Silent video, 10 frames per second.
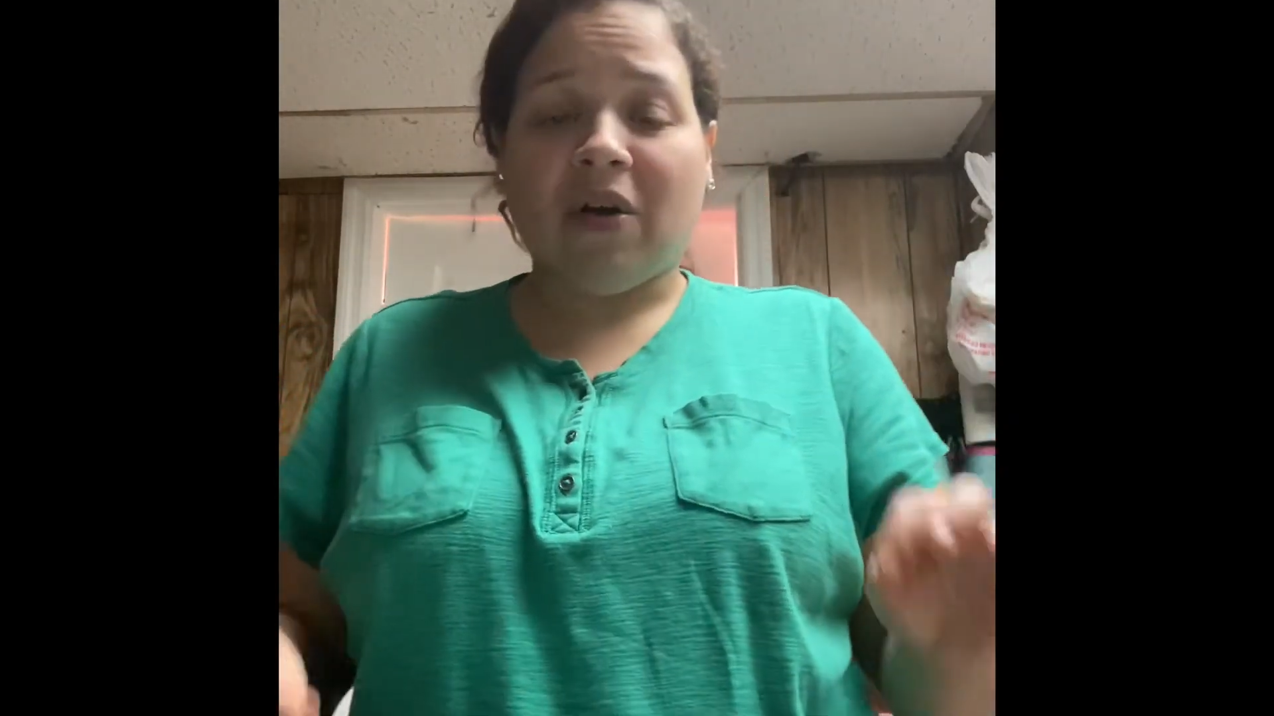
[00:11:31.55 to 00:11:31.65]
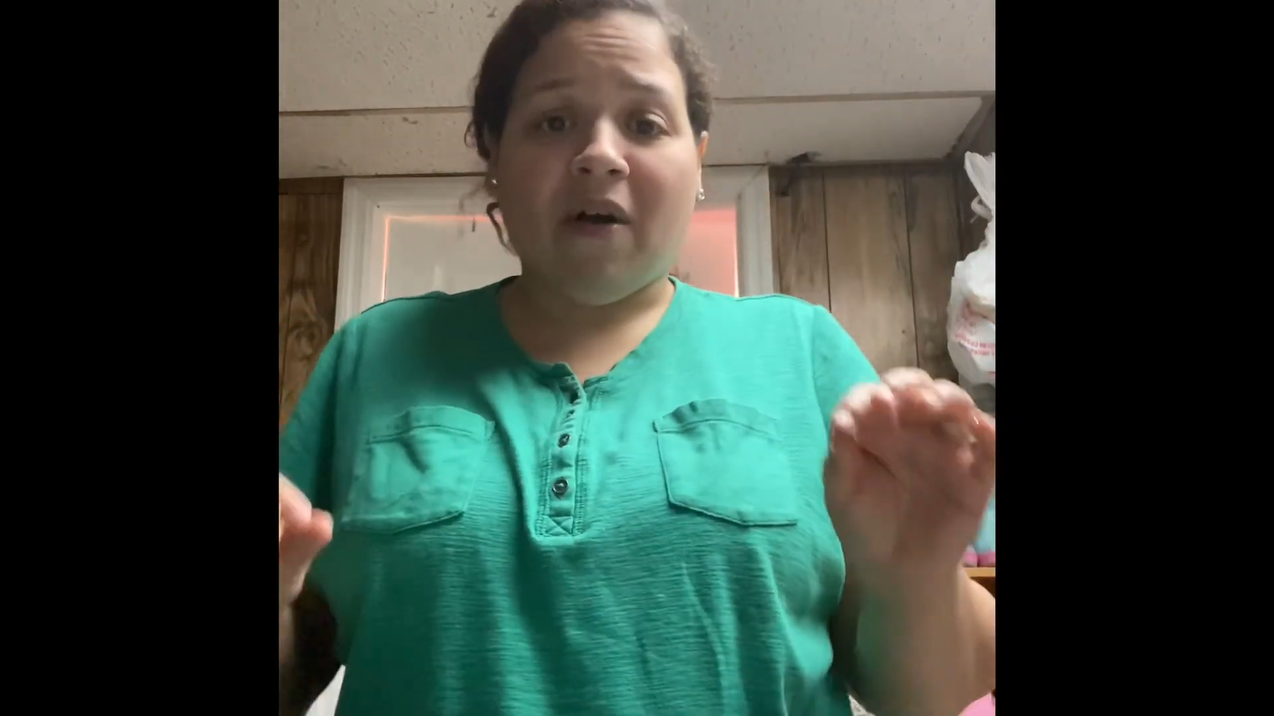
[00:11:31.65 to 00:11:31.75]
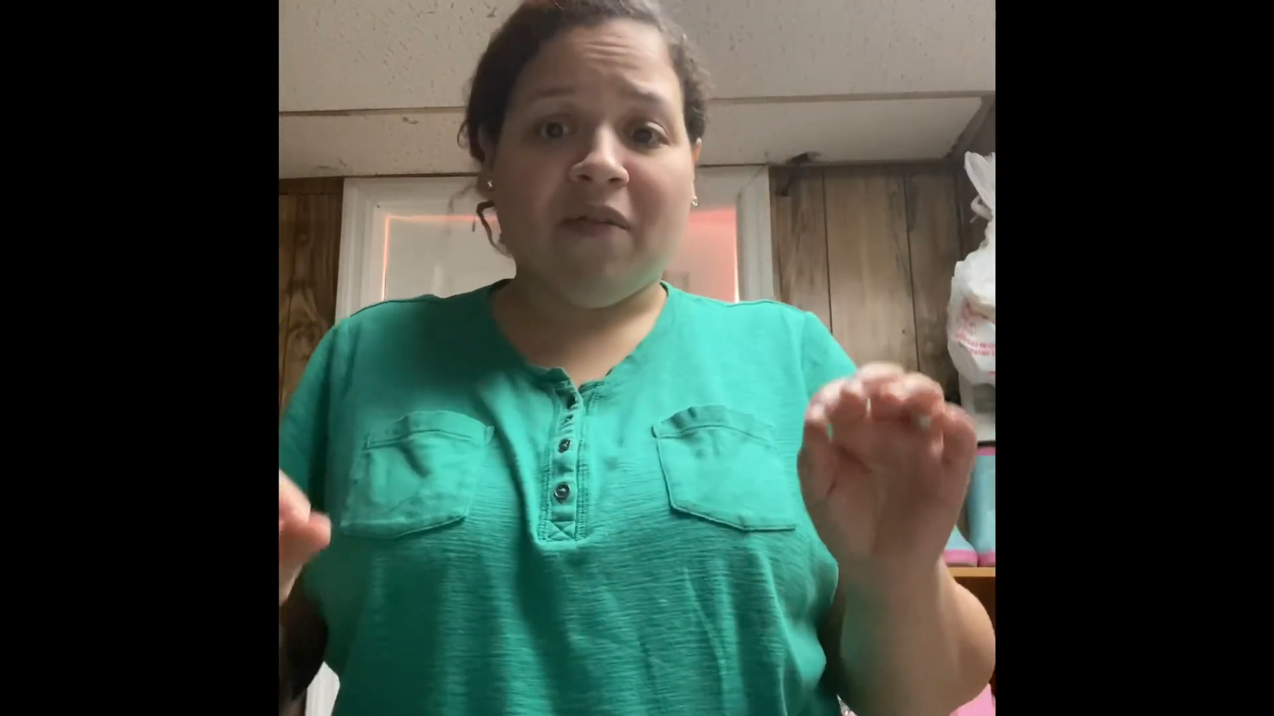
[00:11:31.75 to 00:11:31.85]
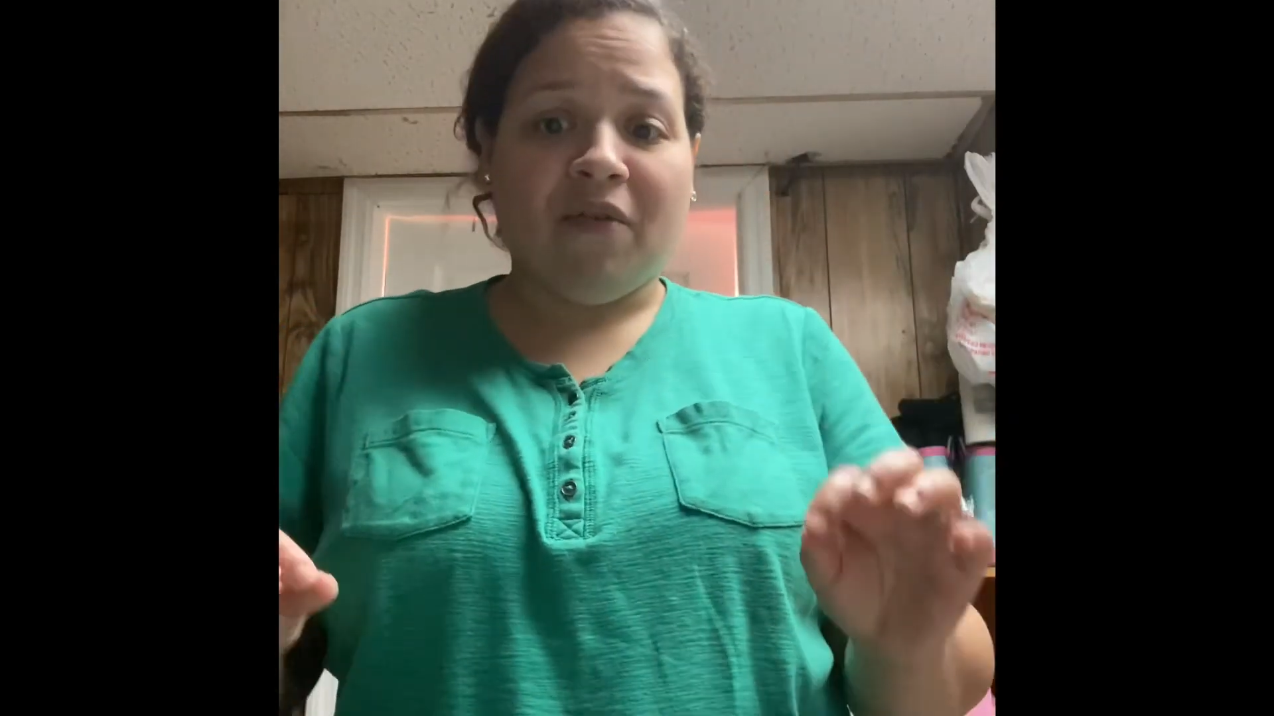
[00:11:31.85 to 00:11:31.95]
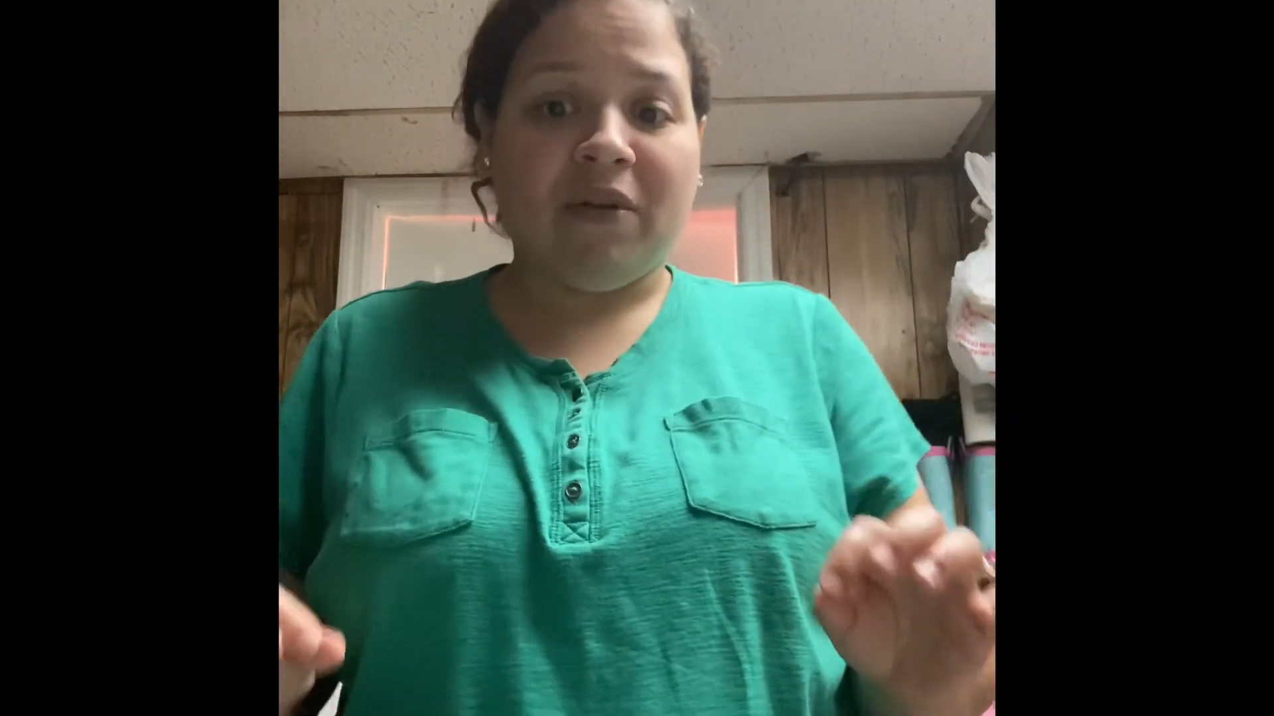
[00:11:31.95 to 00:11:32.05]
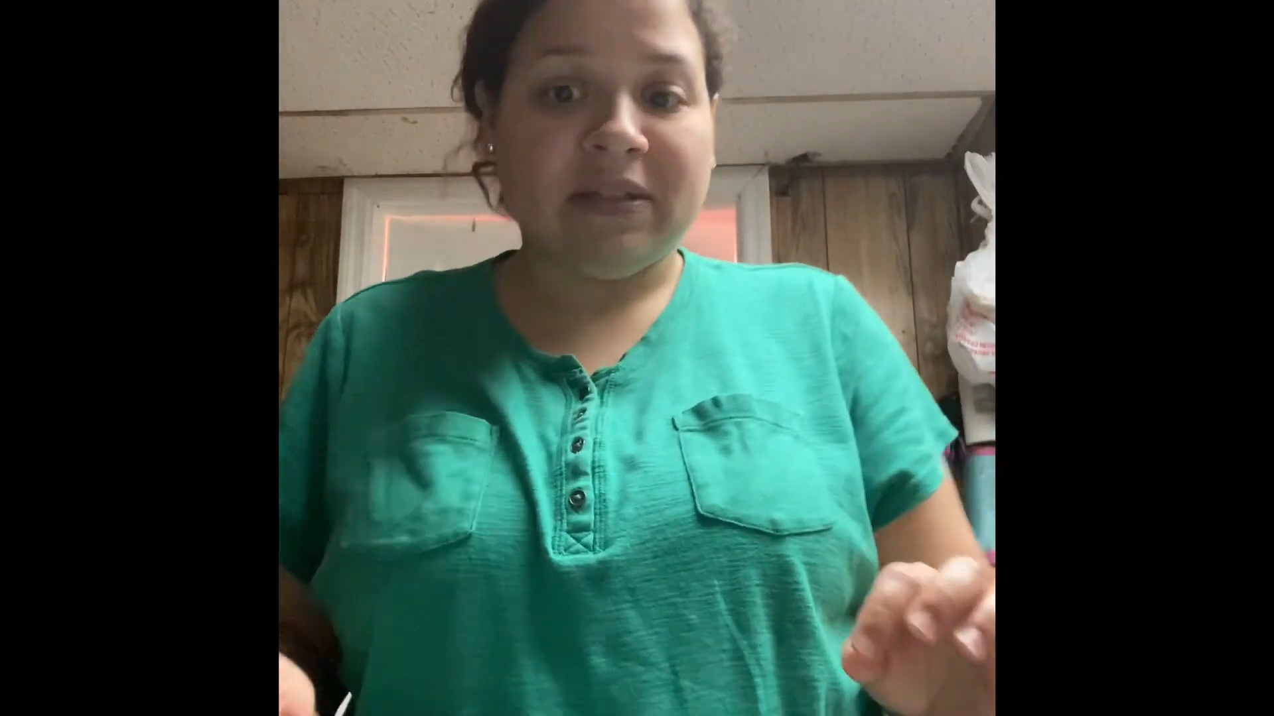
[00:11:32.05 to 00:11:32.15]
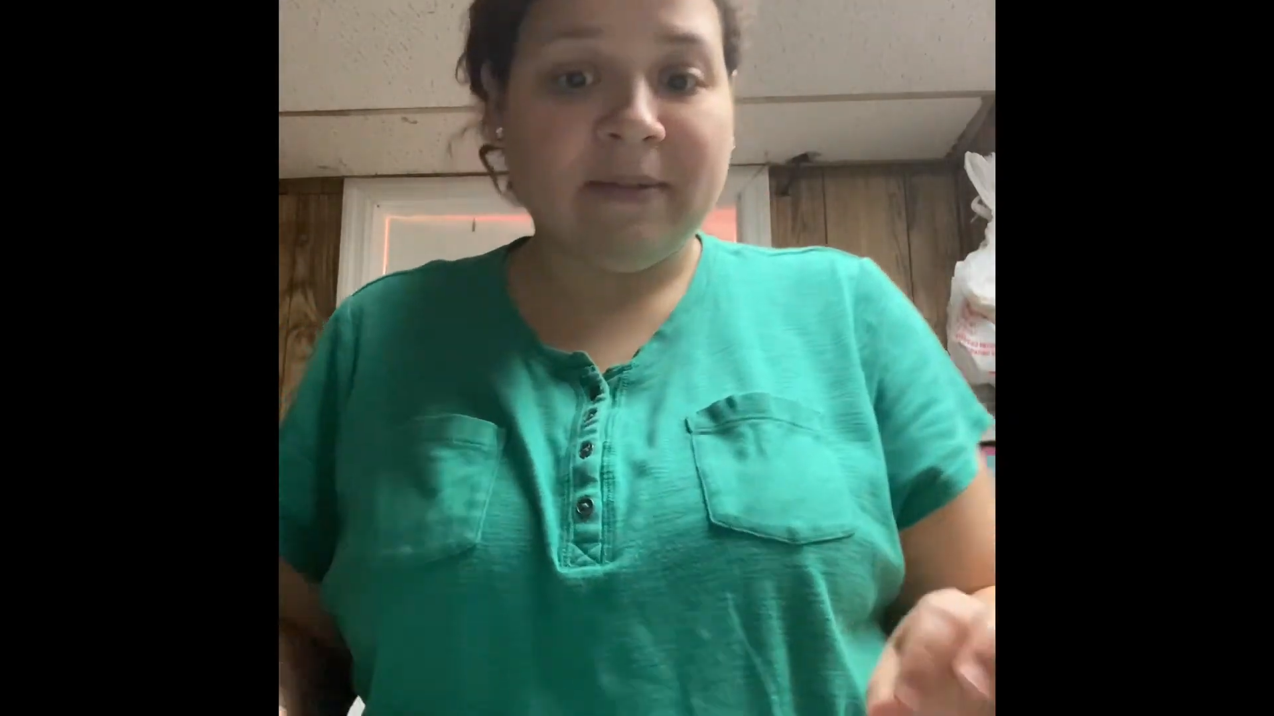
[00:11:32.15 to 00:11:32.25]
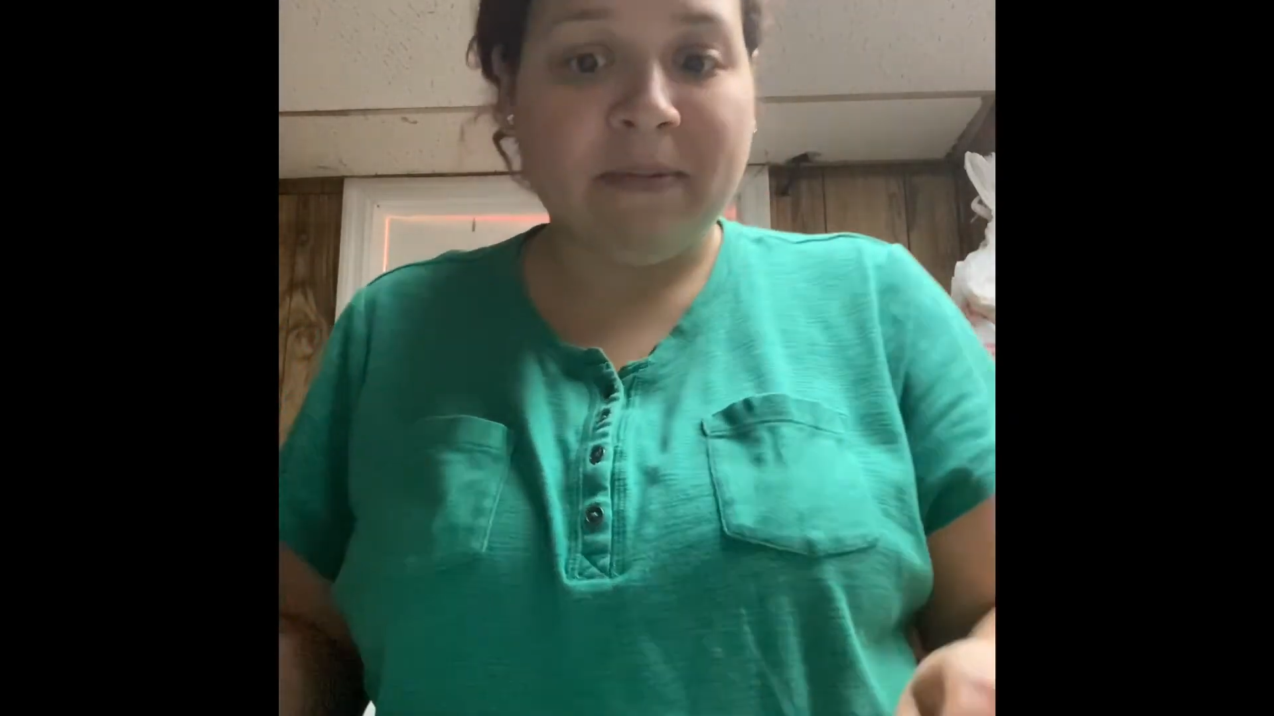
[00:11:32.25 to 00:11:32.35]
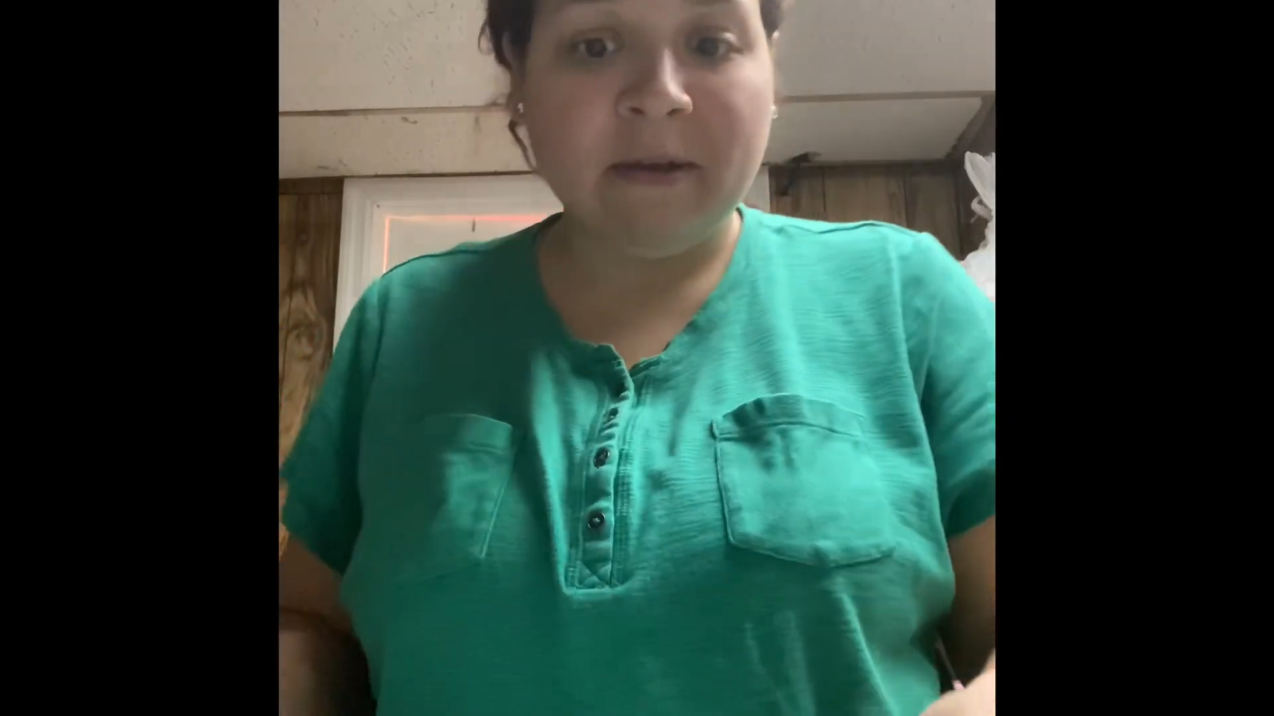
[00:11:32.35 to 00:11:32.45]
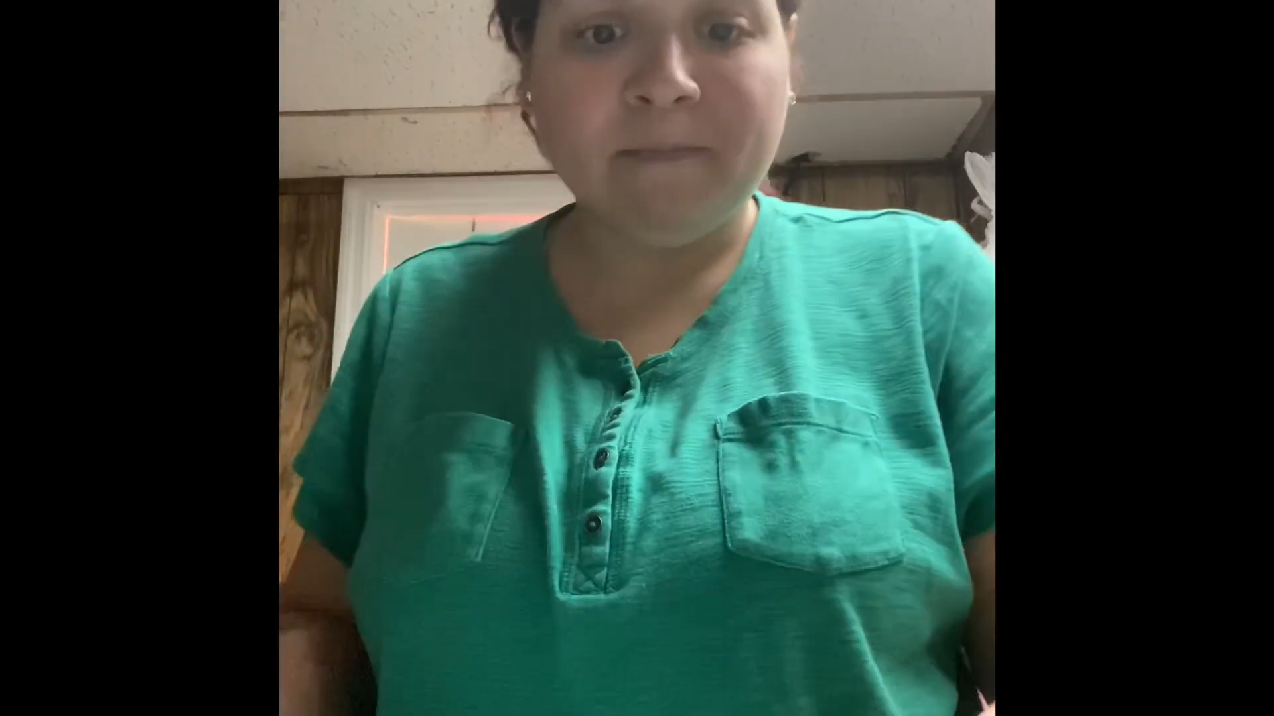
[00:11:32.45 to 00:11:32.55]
of the recipe,